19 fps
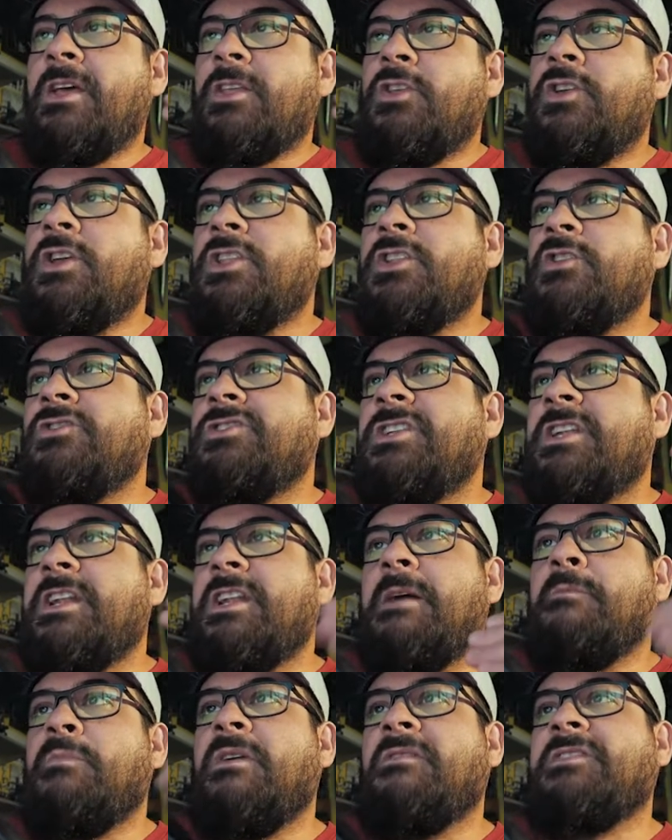You can use it a
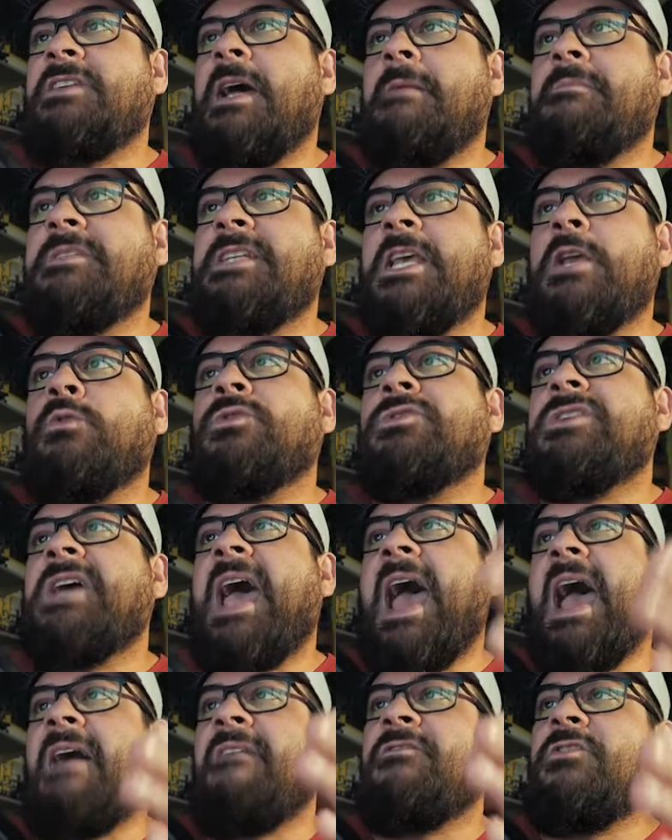number of times equal to
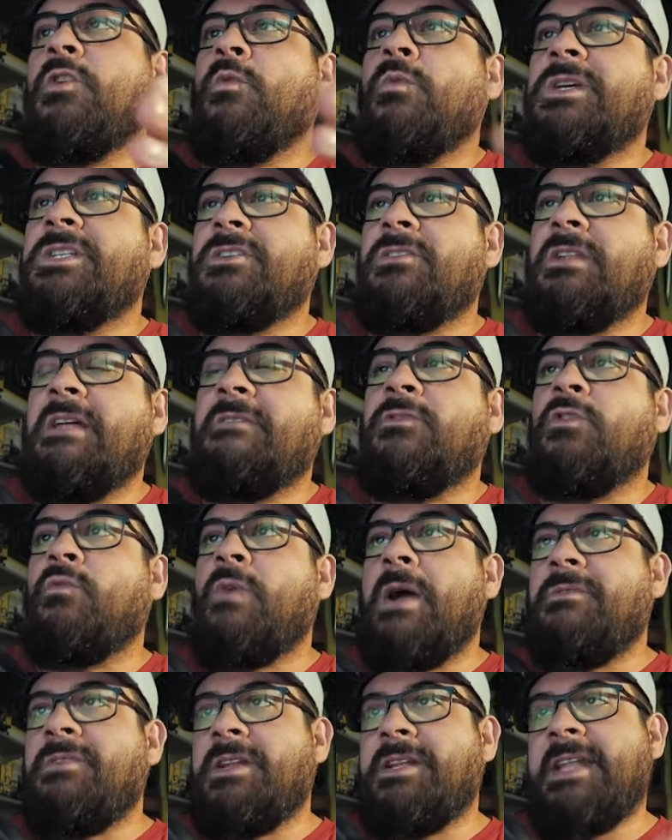half your wizard level
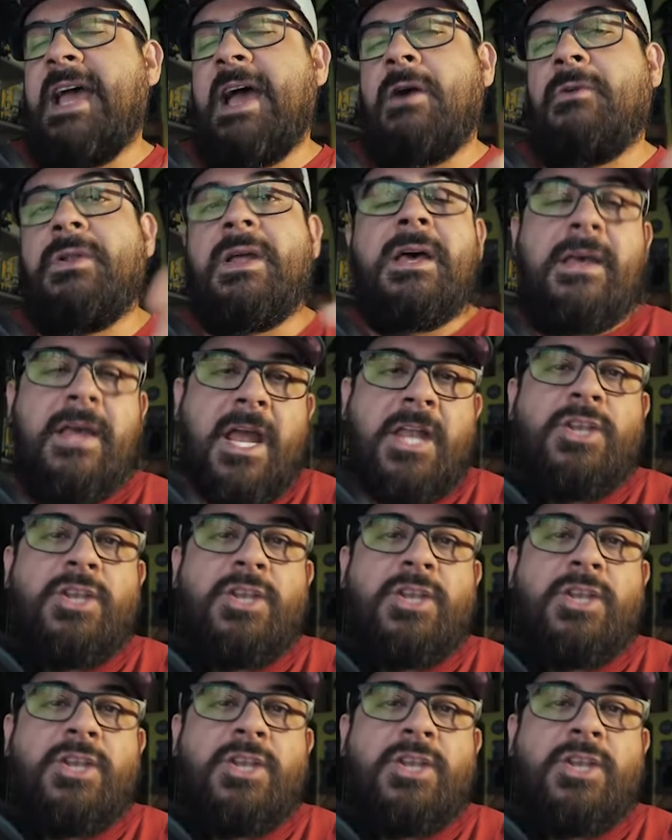rounded down,